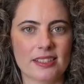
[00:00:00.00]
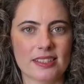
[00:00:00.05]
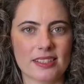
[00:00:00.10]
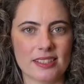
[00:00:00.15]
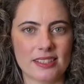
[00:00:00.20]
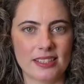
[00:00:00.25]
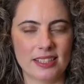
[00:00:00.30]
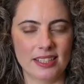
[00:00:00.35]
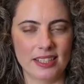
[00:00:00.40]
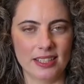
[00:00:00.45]

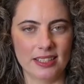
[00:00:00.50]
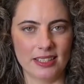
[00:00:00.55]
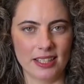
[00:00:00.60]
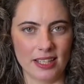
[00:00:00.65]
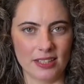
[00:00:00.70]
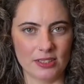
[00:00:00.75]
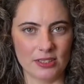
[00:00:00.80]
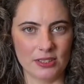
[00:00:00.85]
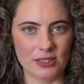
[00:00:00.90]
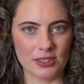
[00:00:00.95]
stinging
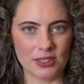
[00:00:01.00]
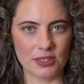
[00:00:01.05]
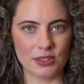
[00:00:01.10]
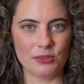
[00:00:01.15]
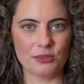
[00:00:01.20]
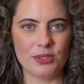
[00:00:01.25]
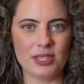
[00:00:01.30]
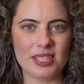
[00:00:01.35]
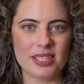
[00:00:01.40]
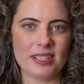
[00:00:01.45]
nettles, and
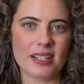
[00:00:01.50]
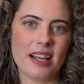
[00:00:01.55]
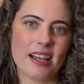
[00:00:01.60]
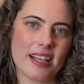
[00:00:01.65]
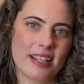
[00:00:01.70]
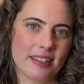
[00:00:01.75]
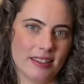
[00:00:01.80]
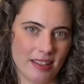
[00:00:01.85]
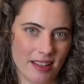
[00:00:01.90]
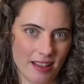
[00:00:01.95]
the reason
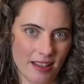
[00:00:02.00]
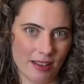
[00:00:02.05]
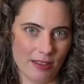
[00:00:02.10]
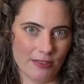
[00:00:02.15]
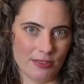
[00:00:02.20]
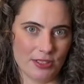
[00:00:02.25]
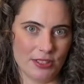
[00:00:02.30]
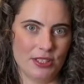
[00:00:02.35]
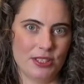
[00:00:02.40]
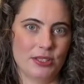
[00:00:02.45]
I
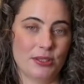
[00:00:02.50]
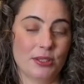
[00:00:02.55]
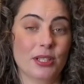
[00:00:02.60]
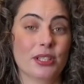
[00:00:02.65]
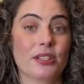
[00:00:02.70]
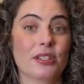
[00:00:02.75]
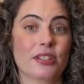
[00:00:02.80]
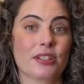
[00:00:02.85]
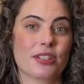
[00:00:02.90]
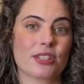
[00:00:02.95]
love to do a
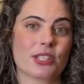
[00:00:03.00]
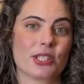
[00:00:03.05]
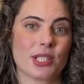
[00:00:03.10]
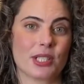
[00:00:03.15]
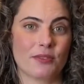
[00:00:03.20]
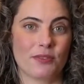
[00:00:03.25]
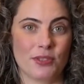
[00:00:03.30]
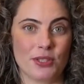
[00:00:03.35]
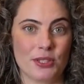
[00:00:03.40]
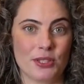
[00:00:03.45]
nourishing
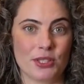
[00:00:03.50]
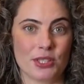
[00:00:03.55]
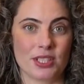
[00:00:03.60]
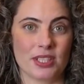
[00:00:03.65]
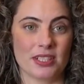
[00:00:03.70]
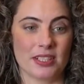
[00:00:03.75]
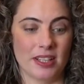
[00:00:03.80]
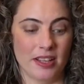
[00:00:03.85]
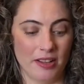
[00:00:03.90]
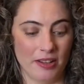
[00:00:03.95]

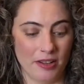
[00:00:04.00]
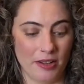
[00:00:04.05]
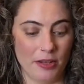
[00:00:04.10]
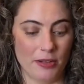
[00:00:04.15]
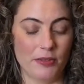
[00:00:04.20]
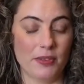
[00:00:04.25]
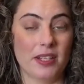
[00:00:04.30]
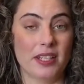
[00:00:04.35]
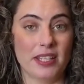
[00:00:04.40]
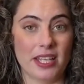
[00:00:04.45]
infusion
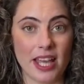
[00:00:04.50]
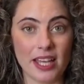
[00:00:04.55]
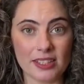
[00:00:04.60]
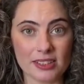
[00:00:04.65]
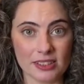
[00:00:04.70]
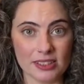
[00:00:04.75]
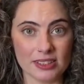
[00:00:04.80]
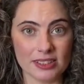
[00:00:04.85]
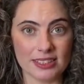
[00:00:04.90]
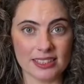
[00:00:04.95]
of
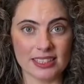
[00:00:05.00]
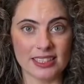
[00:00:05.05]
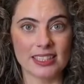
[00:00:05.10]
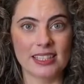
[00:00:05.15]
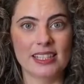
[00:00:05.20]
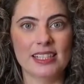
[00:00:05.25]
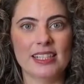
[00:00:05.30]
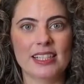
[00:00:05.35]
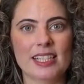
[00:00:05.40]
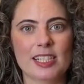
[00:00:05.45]
nettles
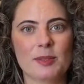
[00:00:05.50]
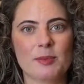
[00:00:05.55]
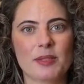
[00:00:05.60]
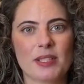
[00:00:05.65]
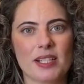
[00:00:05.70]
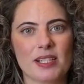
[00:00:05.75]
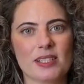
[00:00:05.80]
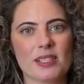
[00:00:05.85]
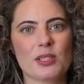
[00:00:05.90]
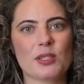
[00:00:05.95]
is
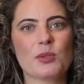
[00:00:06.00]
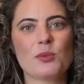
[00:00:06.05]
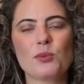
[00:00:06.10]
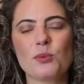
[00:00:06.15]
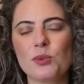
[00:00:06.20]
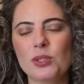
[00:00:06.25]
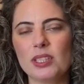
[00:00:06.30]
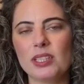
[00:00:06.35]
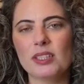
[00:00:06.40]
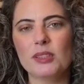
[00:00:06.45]
because it is
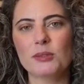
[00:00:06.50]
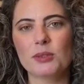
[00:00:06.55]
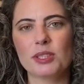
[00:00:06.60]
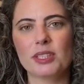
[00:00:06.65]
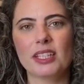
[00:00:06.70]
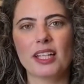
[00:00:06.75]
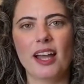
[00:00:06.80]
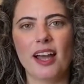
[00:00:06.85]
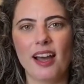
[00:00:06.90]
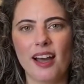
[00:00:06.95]

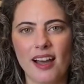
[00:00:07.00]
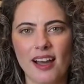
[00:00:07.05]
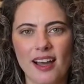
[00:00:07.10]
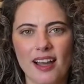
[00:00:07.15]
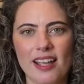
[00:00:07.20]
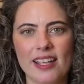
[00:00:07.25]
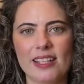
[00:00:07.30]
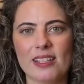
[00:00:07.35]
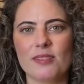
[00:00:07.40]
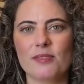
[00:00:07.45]
really
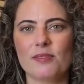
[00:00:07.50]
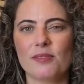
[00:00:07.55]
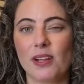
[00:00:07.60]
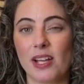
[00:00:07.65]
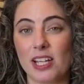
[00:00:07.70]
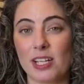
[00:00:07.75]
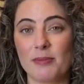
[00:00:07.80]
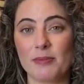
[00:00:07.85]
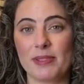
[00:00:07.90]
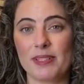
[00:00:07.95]
high in
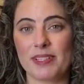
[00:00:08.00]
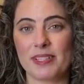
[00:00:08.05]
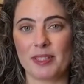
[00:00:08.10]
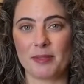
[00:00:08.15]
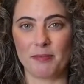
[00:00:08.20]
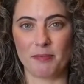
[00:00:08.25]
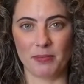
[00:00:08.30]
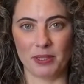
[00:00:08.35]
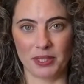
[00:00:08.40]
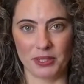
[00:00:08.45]
vitamins
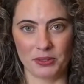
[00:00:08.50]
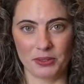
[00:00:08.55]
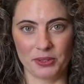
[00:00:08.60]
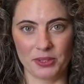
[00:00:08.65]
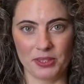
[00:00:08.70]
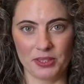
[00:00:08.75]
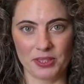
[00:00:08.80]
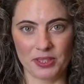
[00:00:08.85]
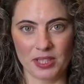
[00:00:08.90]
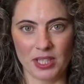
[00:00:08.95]
and
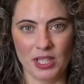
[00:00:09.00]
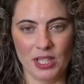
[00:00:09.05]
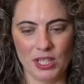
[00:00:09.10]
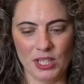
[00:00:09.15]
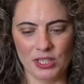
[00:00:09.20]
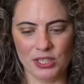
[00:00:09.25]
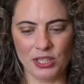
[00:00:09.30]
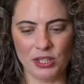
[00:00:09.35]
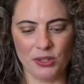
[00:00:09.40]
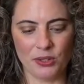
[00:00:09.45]
minerals.
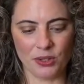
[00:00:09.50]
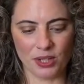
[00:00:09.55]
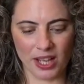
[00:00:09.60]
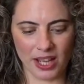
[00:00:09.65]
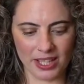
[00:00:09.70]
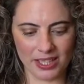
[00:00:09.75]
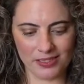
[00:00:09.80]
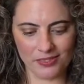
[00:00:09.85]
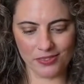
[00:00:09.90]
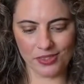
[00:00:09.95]
So kind of